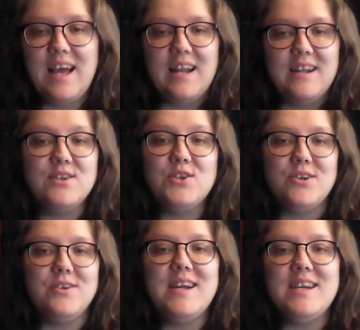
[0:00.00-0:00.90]
Helen
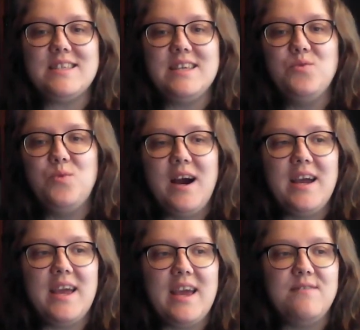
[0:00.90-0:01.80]
Scheuerer is the
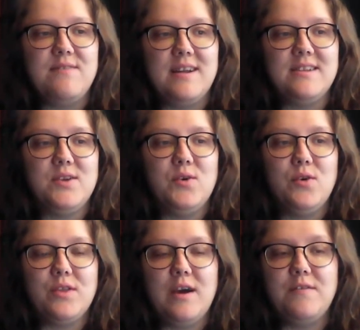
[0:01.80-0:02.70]
YA fantasy
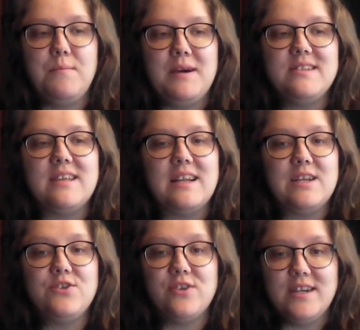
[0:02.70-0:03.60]
author of the
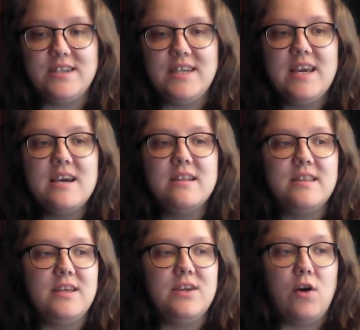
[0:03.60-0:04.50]
best-selling trilogy,
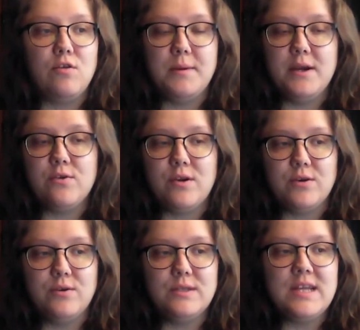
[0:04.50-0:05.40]
the Oremere
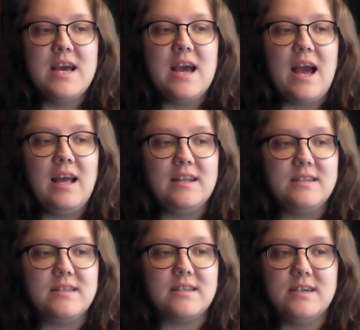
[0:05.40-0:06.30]
Chronicles,
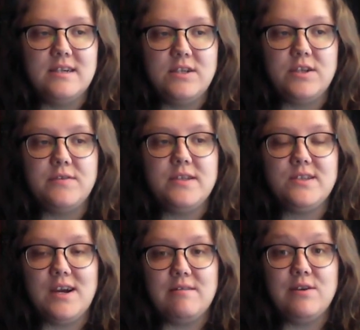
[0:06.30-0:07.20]
and The Curse of the
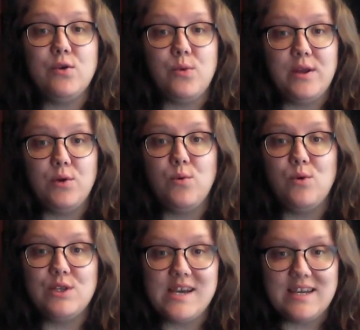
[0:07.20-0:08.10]
Cyren Queen
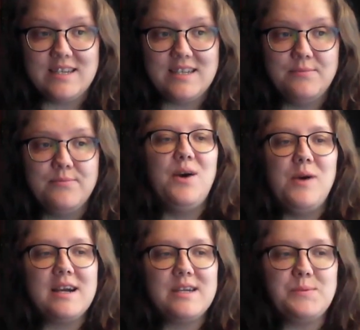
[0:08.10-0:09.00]
quartet. Her
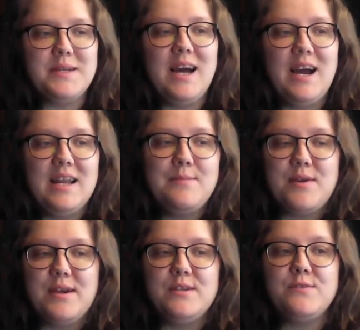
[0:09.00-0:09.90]
work has been highly
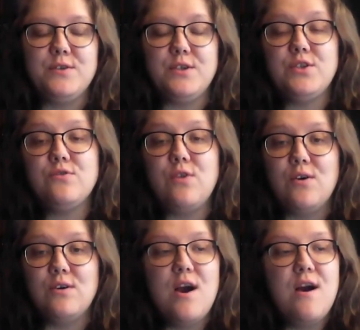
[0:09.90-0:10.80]
praised for its
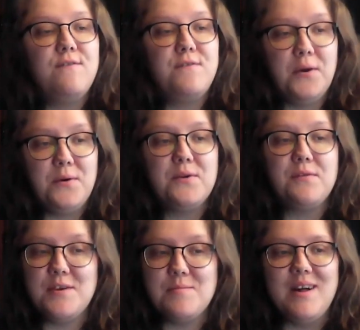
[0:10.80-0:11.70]
strong, flawed
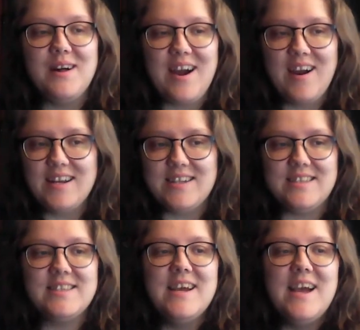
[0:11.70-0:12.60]
female
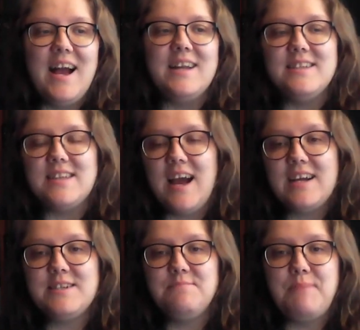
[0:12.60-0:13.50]
characters and its
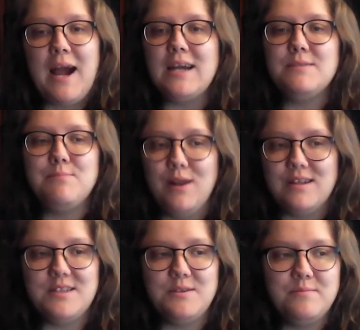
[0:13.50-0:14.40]
action-packed
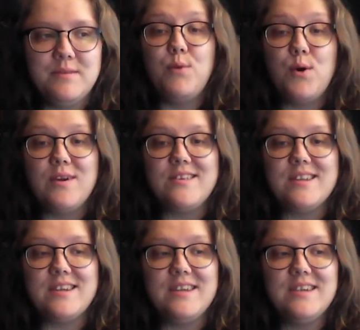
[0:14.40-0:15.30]
plots. More
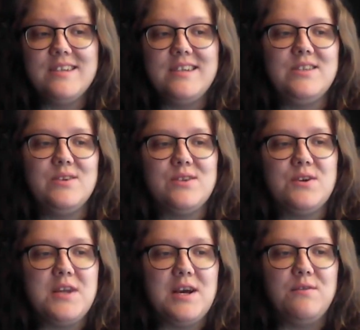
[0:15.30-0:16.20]
recently, she's
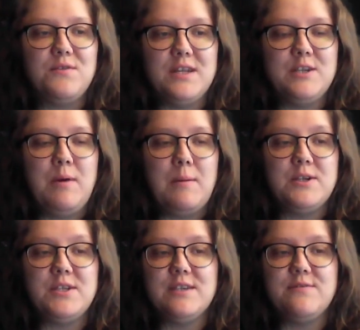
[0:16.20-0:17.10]
also delved into
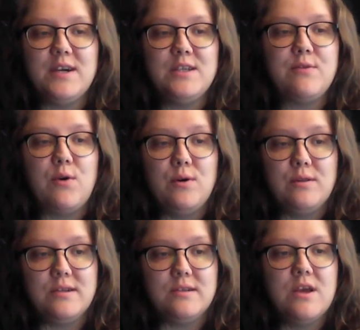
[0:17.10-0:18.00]
publishing advice for
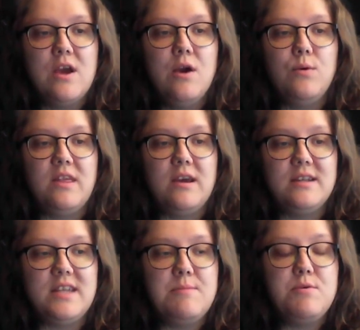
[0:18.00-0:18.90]
authors with
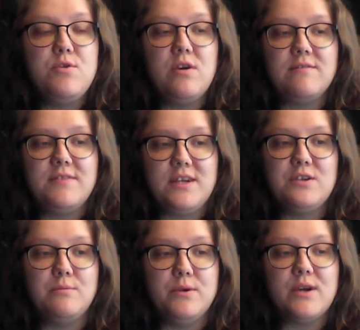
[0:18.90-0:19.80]
her debut
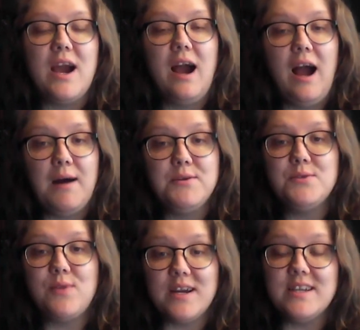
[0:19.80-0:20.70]
nonfiction book, How
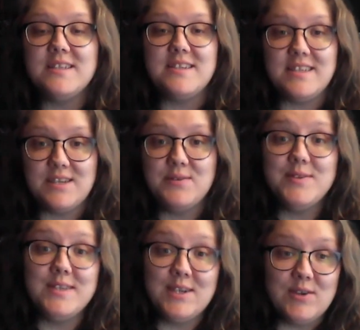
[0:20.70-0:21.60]
to Write a
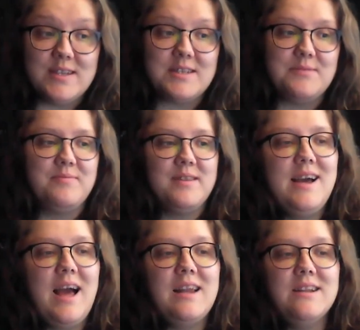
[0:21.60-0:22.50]
Successful Series.
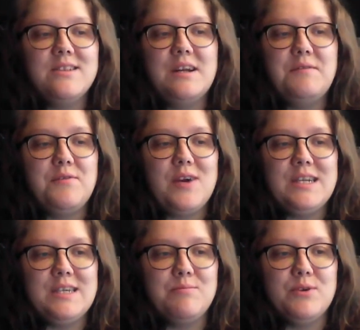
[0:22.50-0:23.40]
Helen's love of
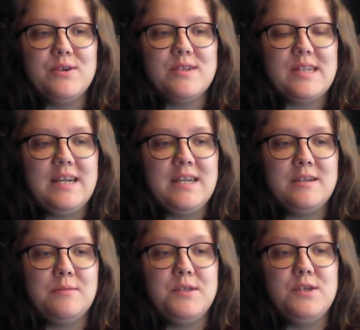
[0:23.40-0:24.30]
writing books led her
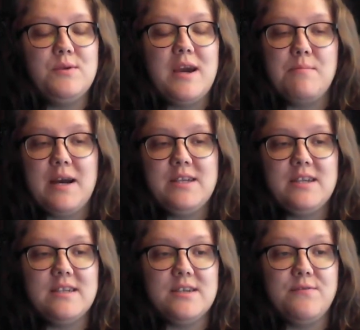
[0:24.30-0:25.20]
to pursue a
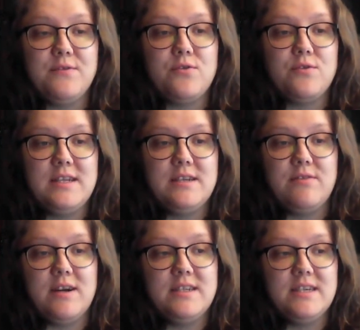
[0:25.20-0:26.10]
Bachelor of
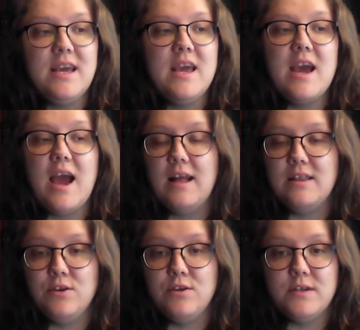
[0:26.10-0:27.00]
Creative Writing at
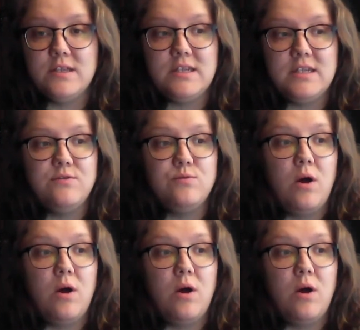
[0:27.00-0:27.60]
the University of